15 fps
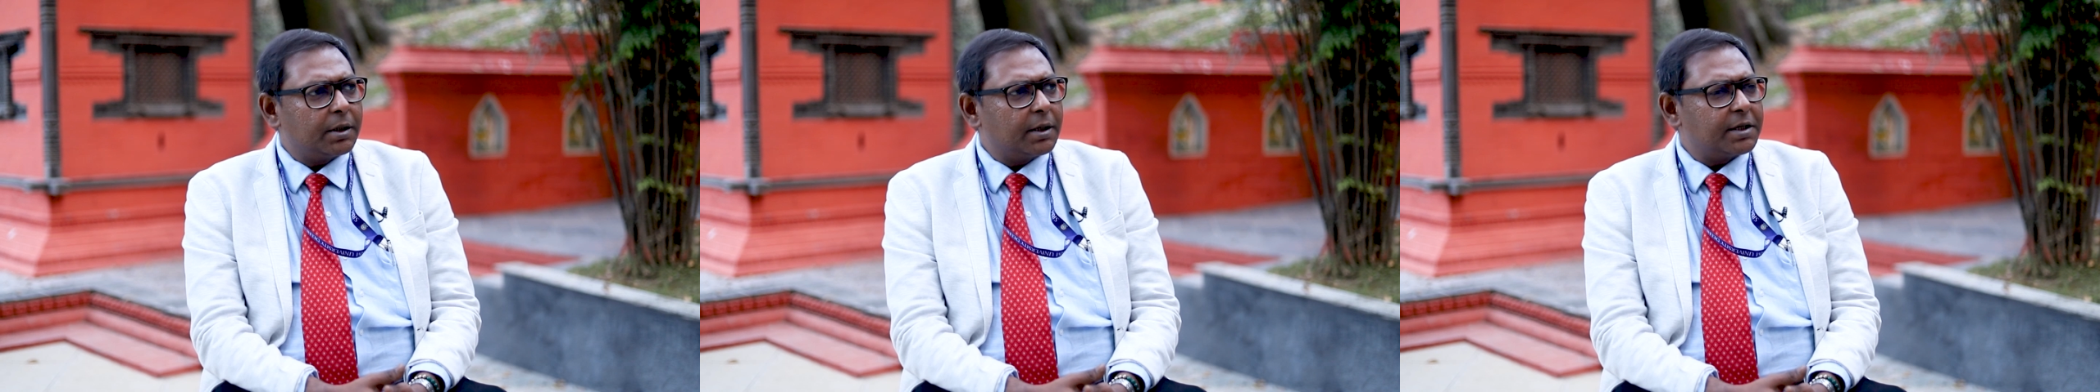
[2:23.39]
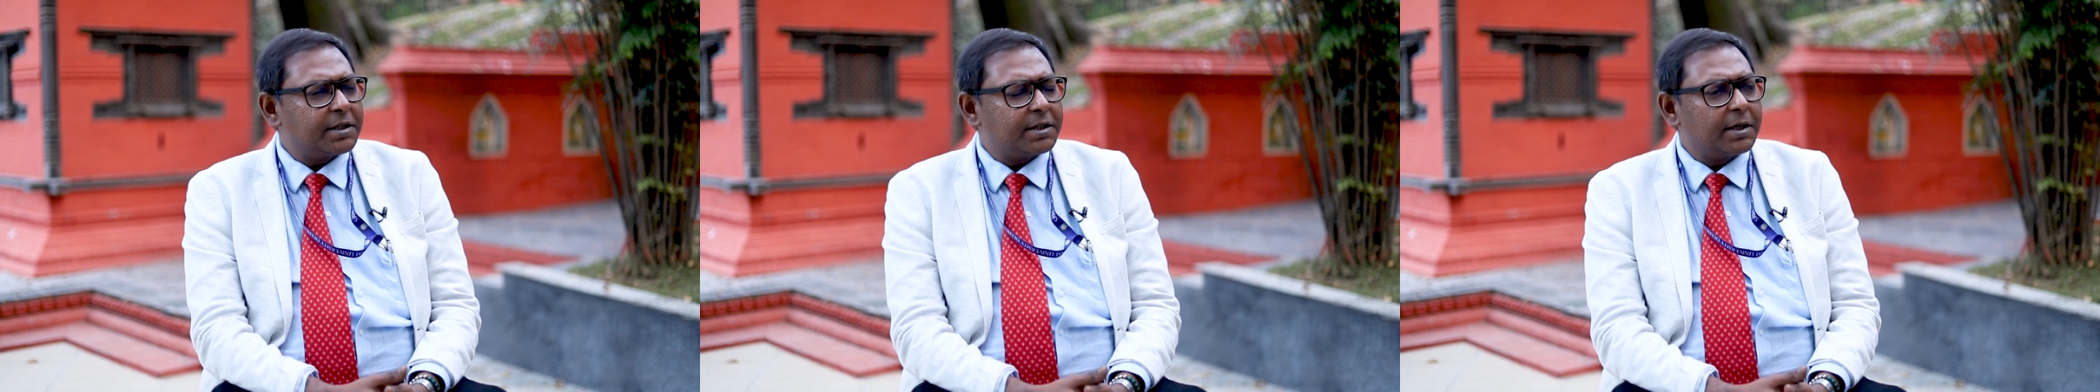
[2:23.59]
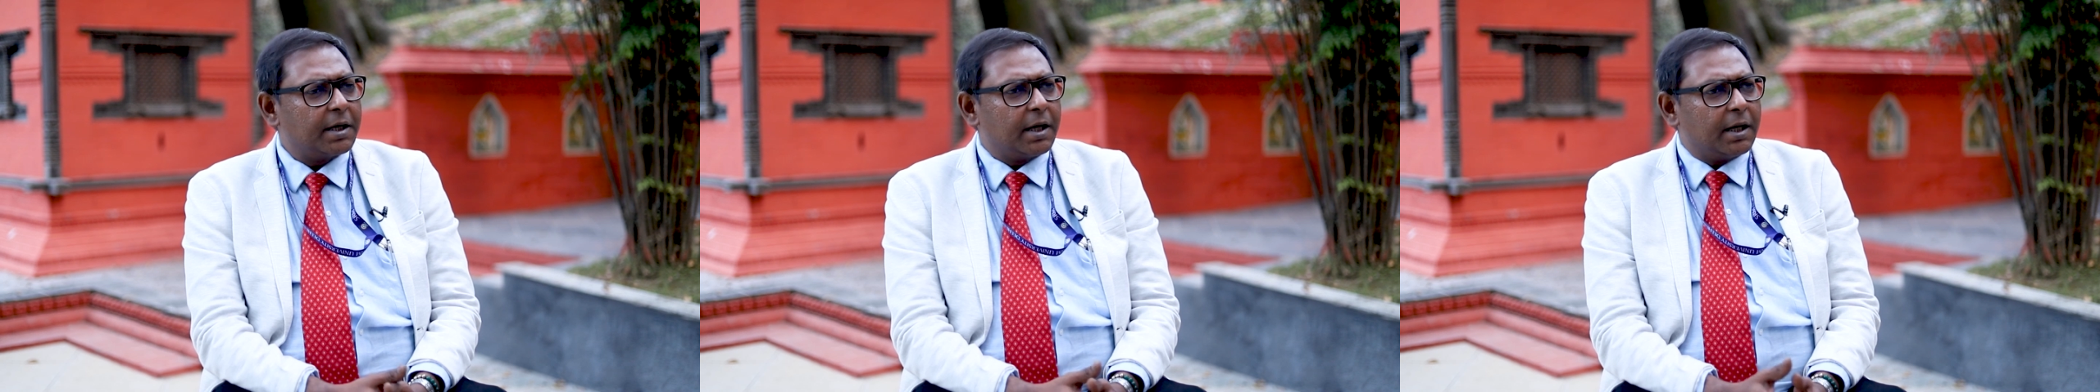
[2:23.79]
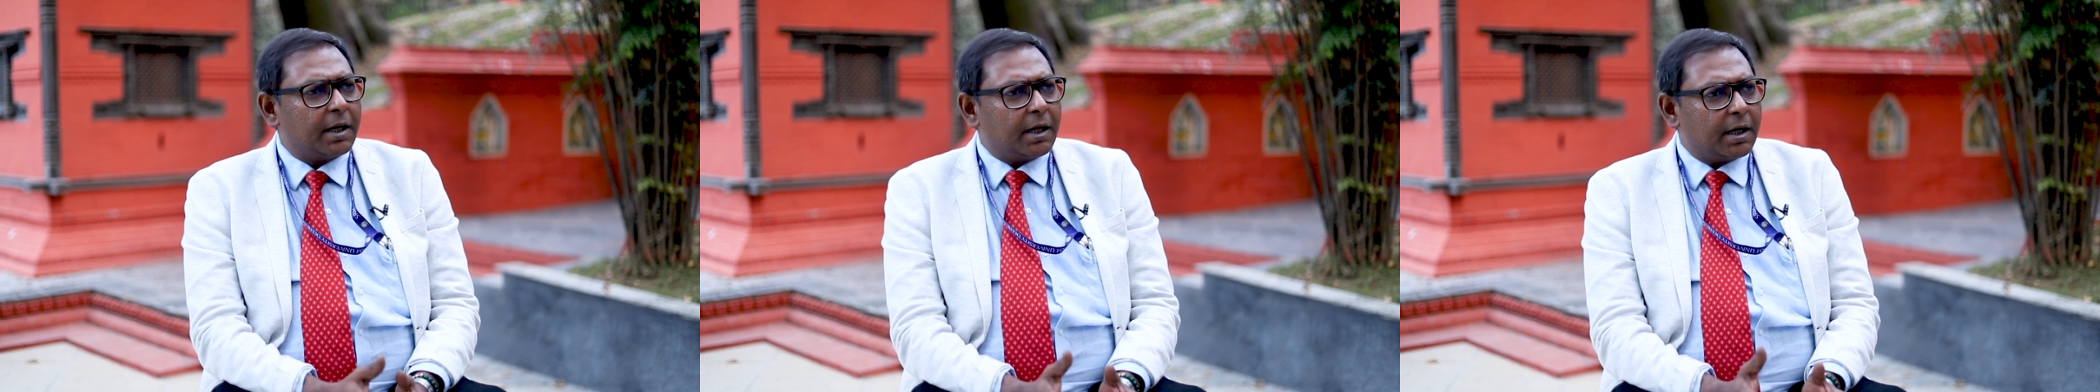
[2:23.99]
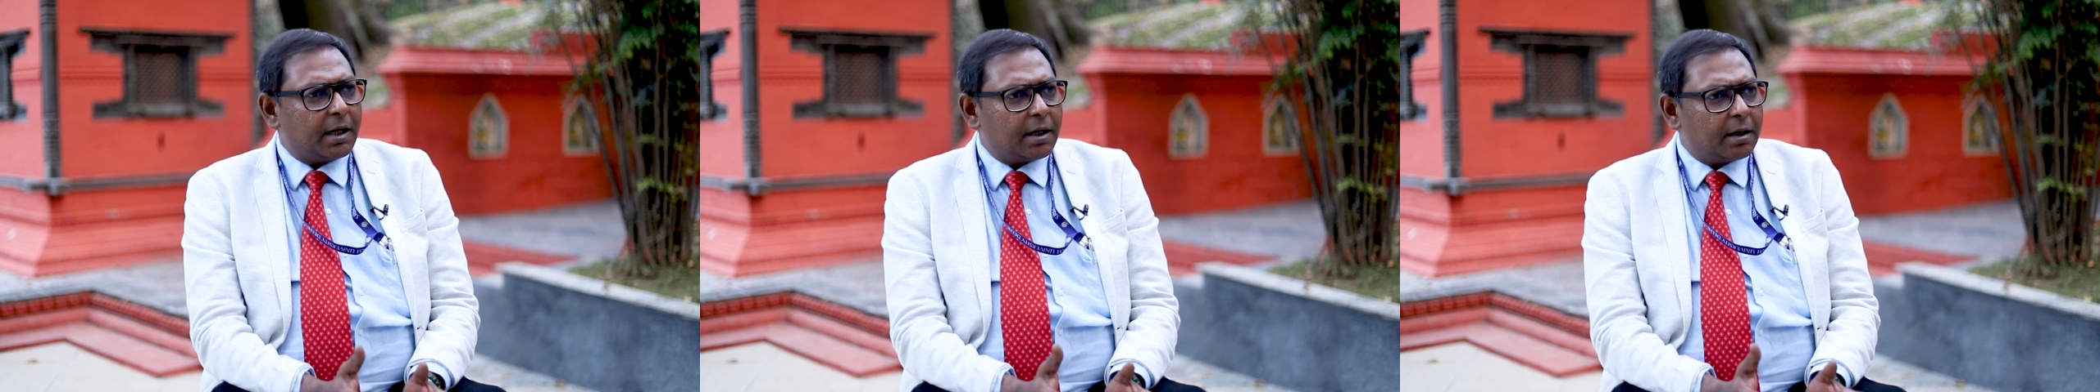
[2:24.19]
us uh,
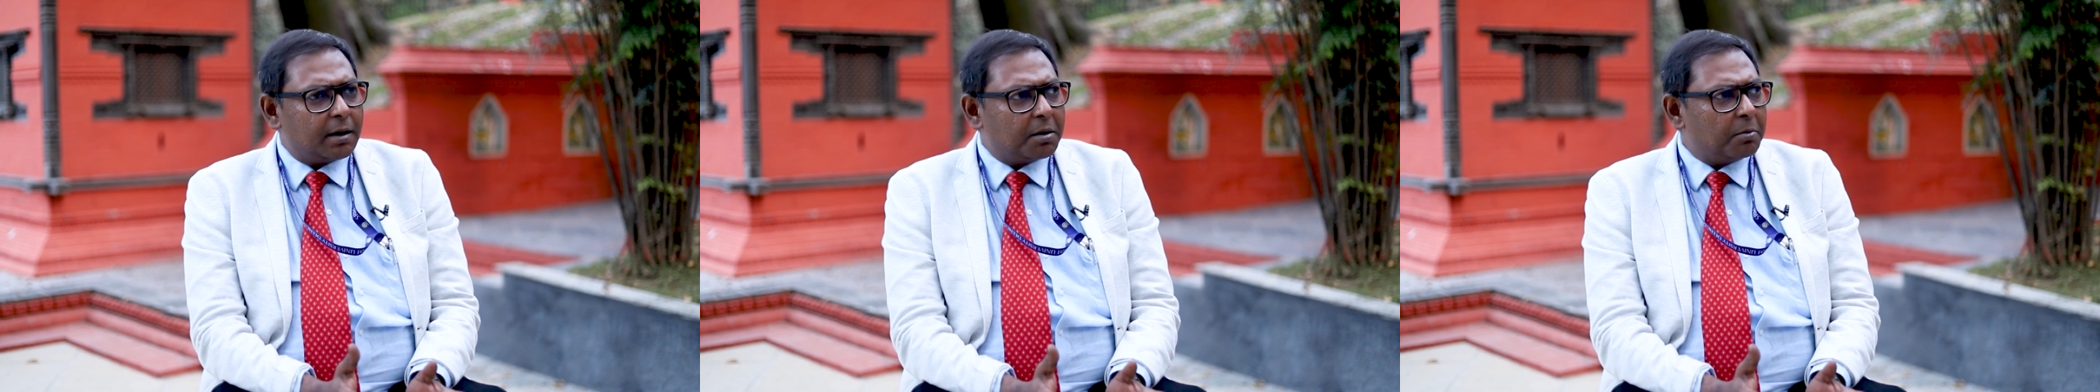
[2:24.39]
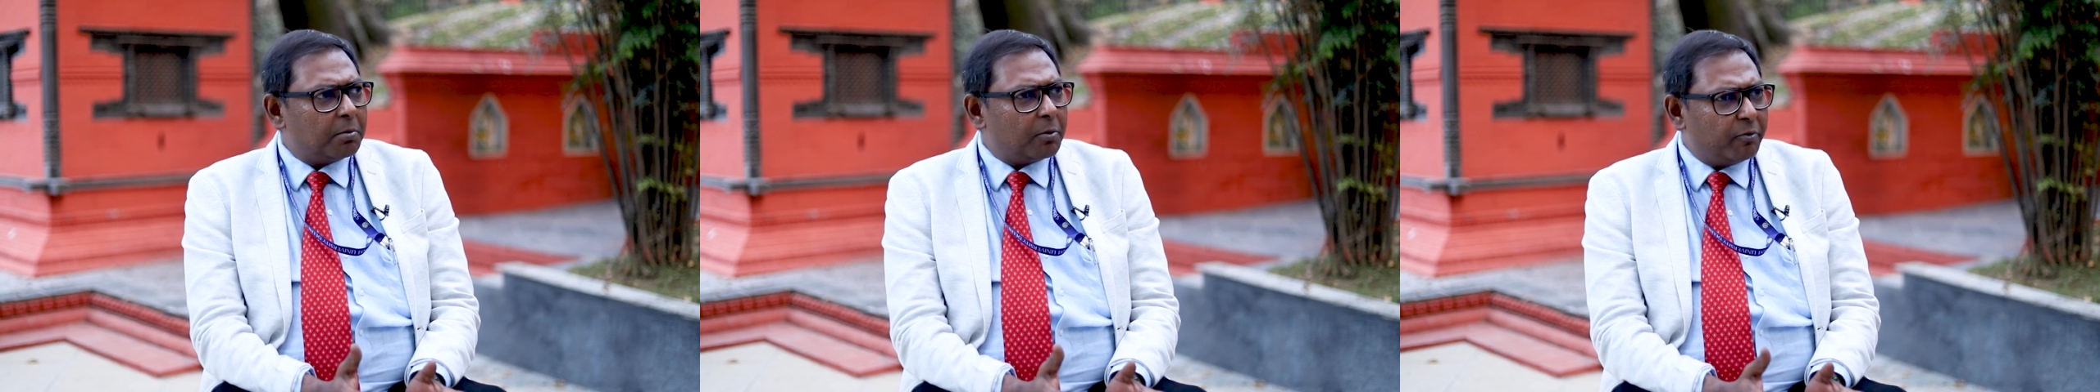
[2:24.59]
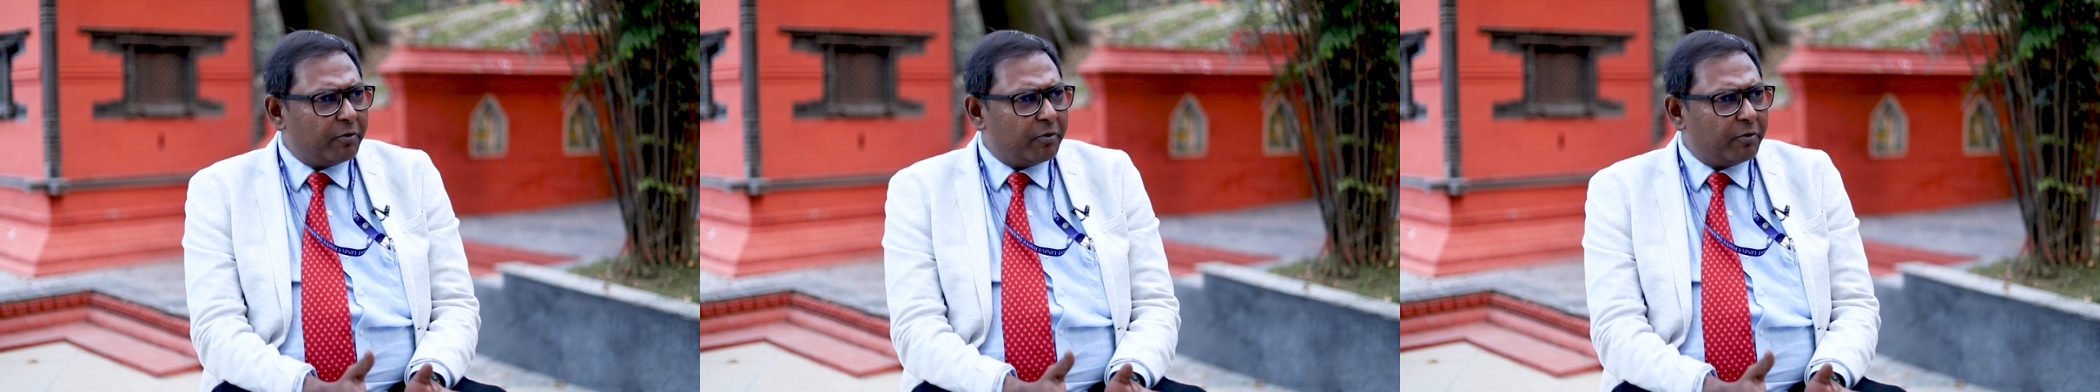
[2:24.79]
uh,